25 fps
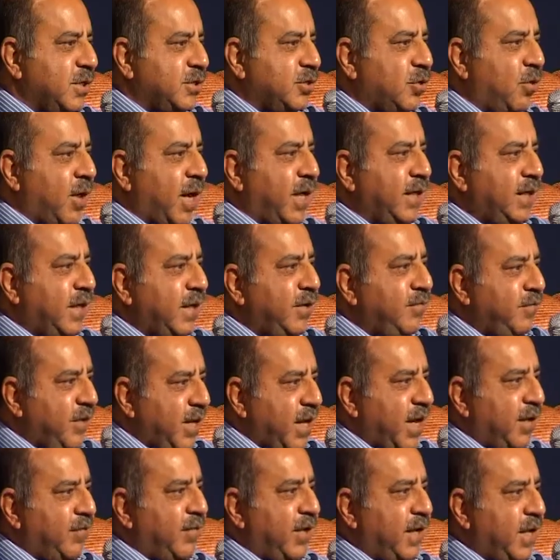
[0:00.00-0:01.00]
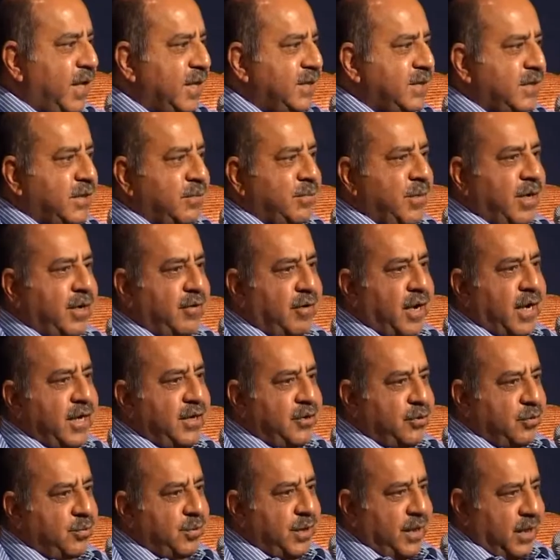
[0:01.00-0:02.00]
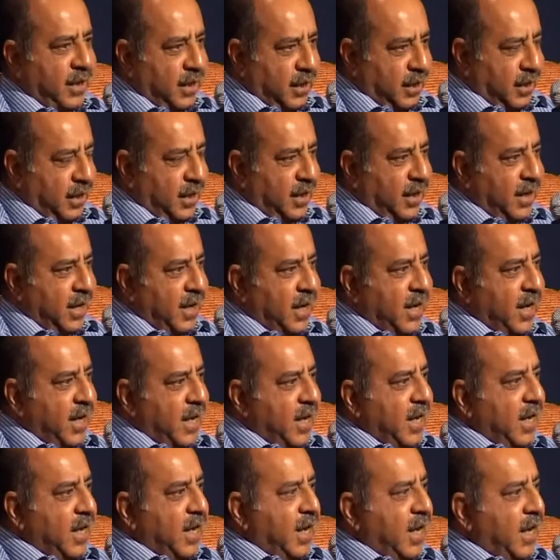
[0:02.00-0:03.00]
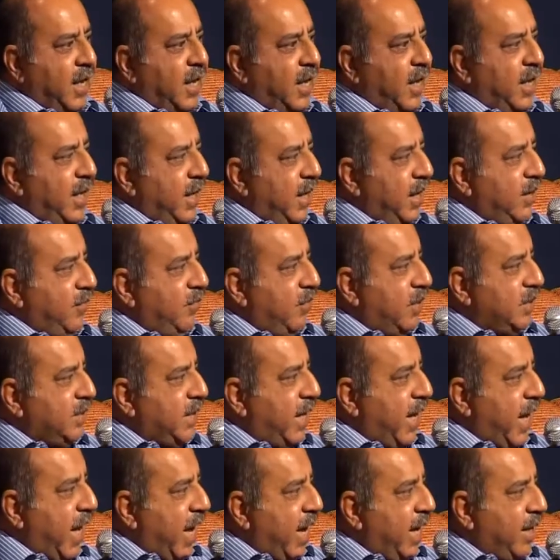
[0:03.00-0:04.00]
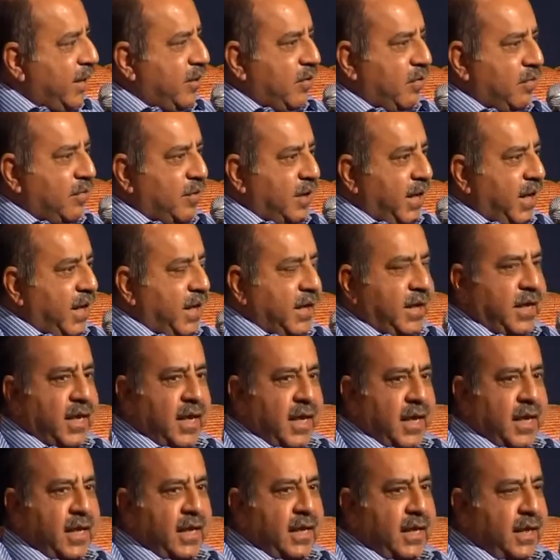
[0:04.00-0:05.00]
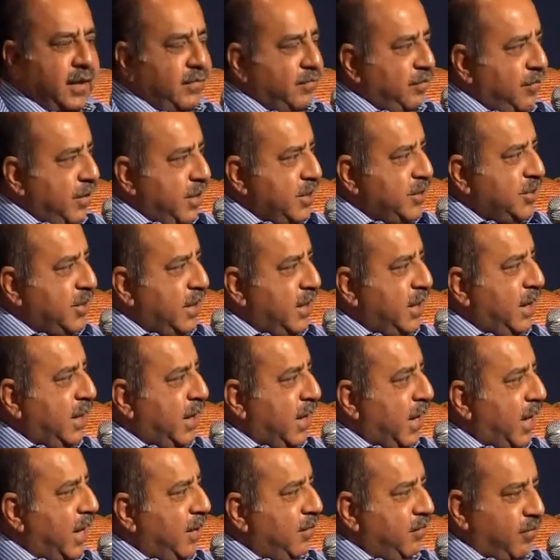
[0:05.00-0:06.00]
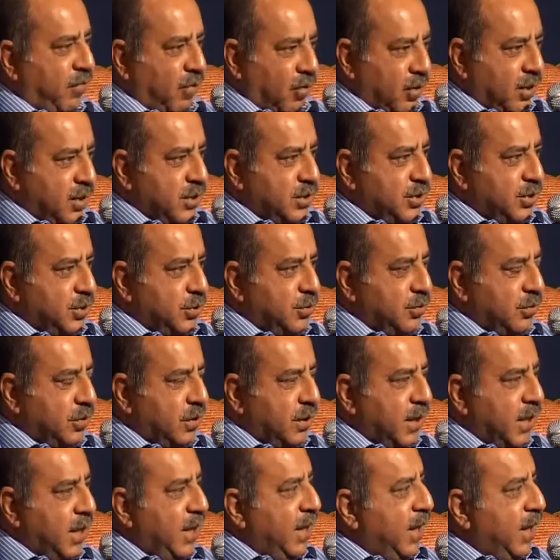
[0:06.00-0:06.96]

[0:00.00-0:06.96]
So I think we have a legitimate right to be here. Uh, it was an act of great daring, vision, and fortitude.